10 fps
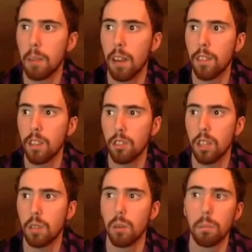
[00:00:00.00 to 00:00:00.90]
obviously
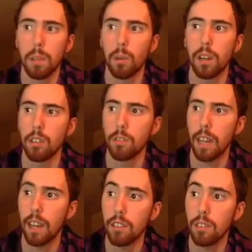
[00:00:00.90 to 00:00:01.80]
it won't be quite as
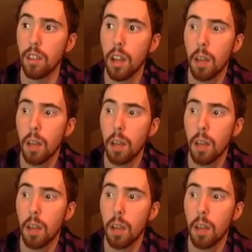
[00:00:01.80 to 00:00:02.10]
fast,